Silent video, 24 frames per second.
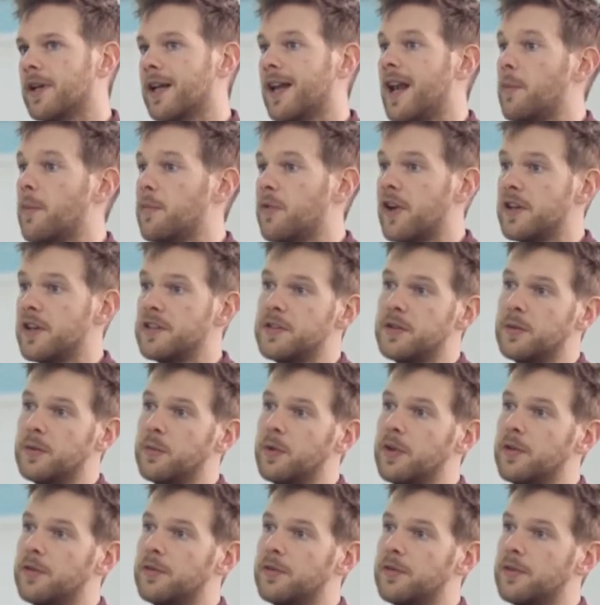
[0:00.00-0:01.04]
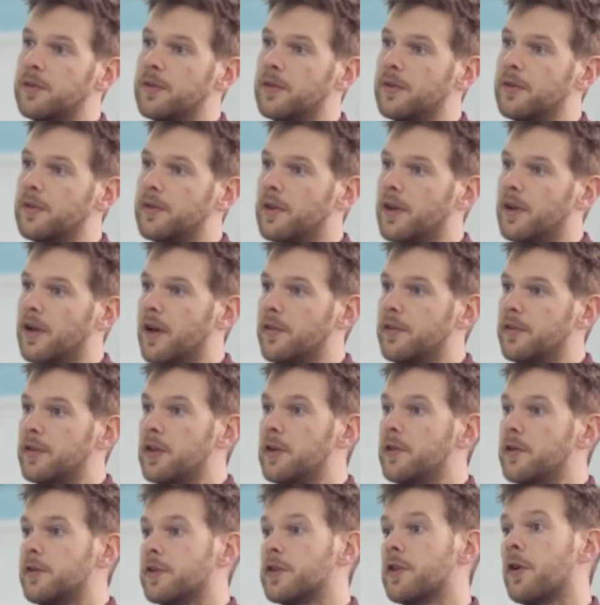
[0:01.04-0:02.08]
collaborating with a
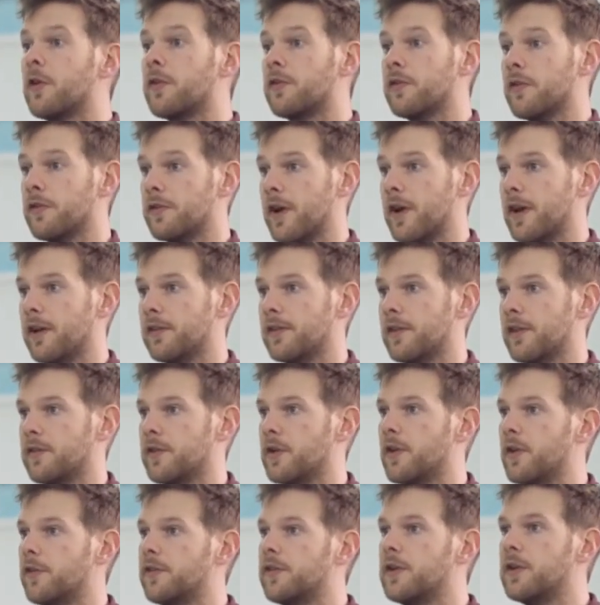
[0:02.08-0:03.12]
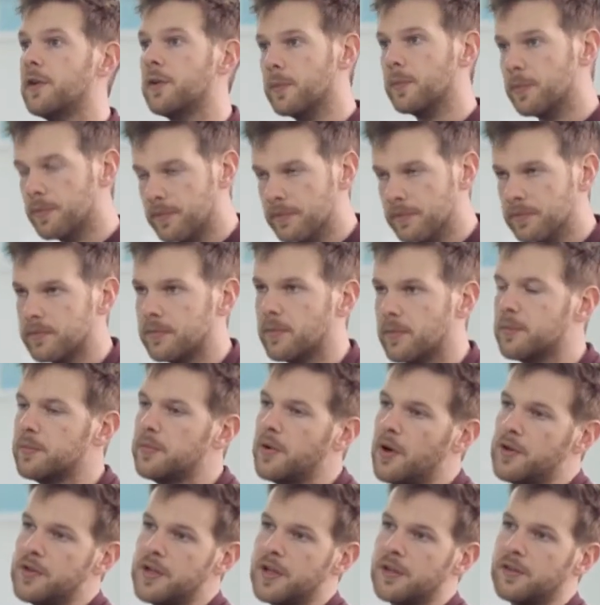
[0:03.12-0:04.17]
few photographer friends. I've got a few
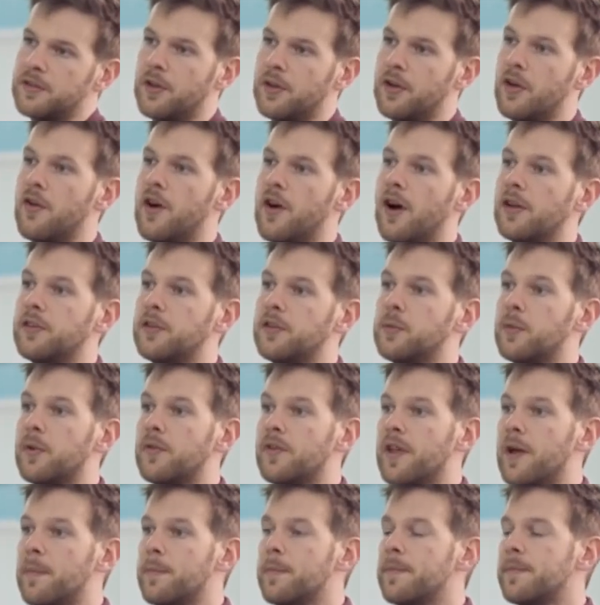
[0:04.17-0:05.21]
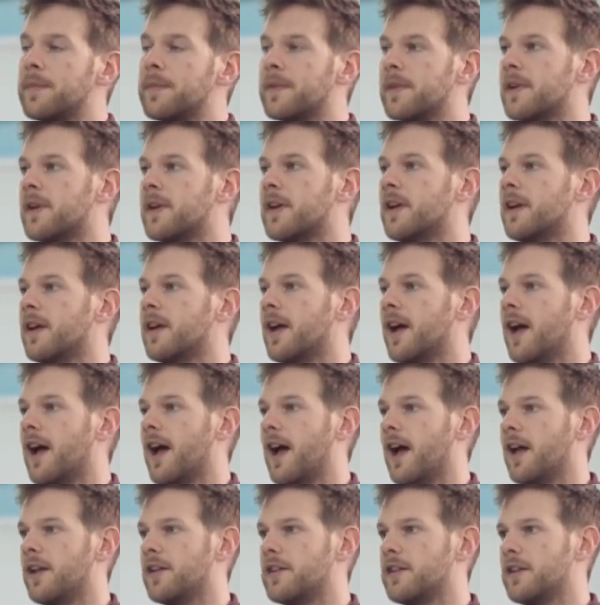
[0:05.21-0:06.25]
projects on the horizon with them,
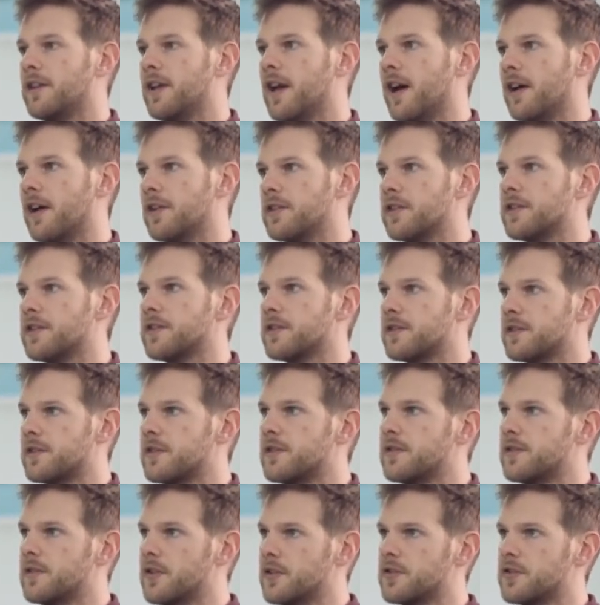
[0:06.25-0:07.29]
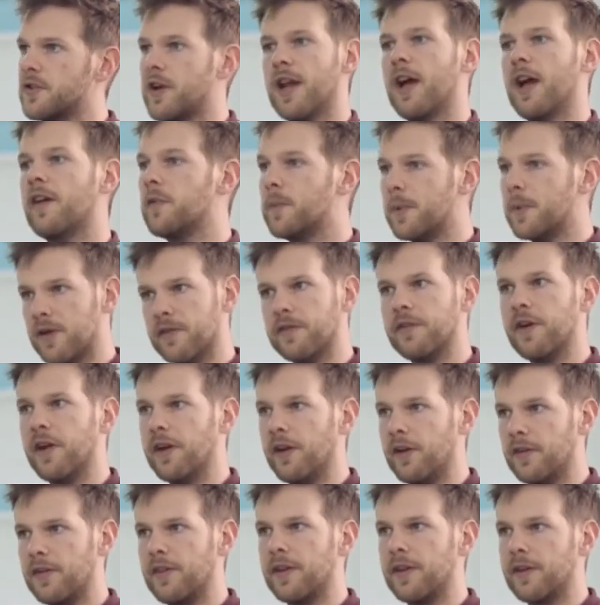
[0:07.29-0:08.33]
and just trying to have a bit of
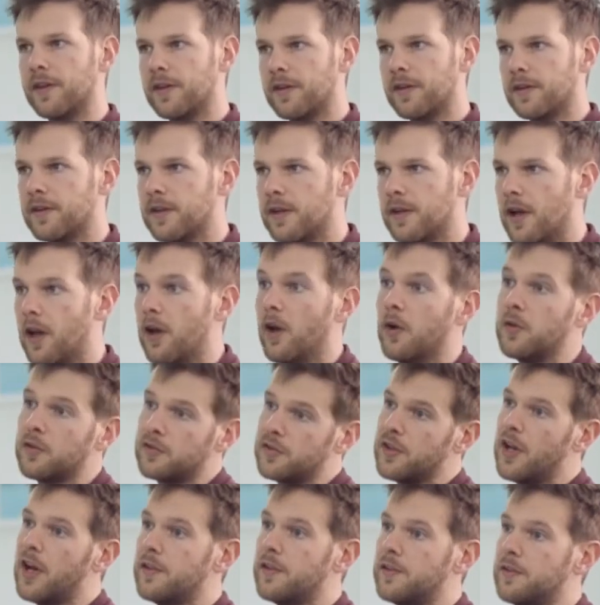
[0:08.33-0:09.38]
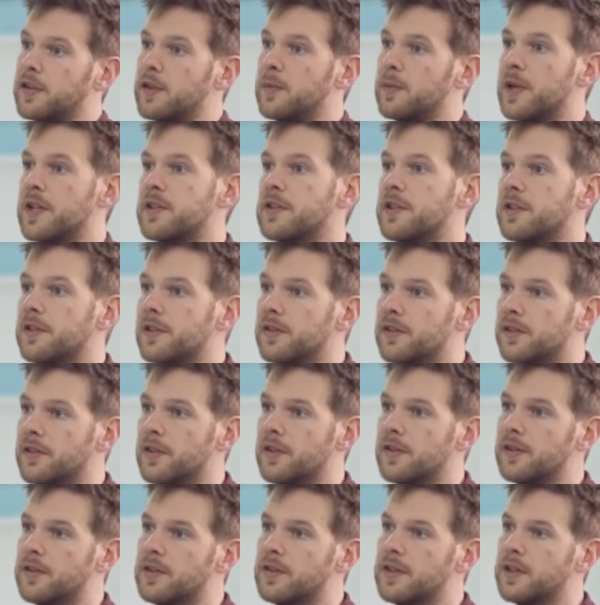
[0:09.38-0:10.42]
fun, I think, alongside the commissions
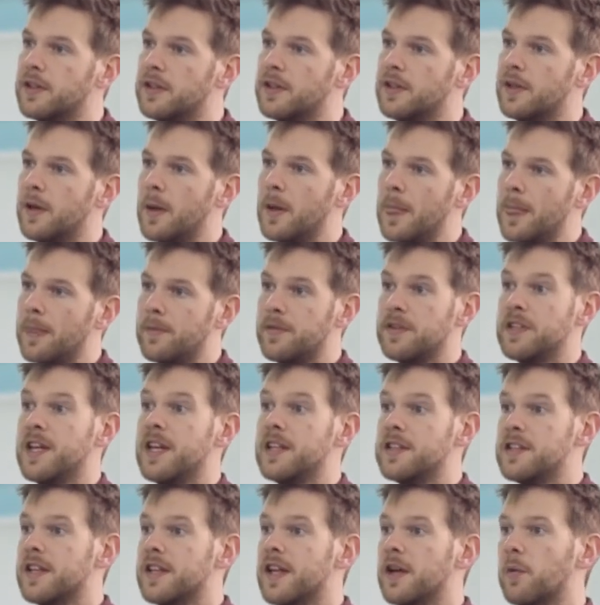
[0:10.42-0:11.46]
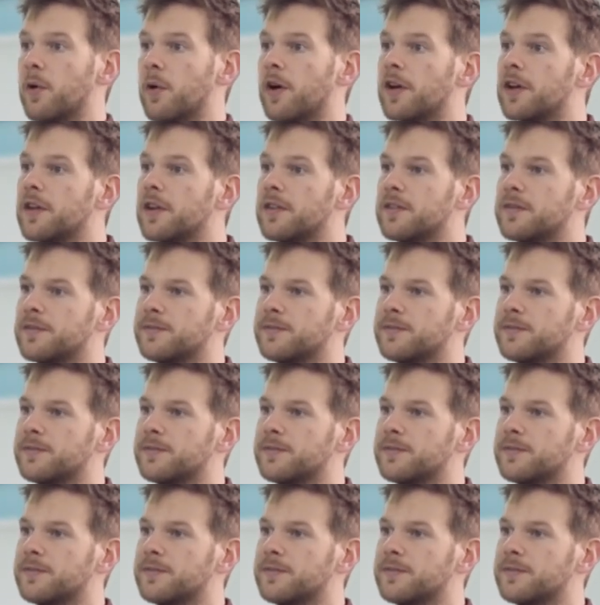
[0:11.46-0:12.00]
and the day-to-day work.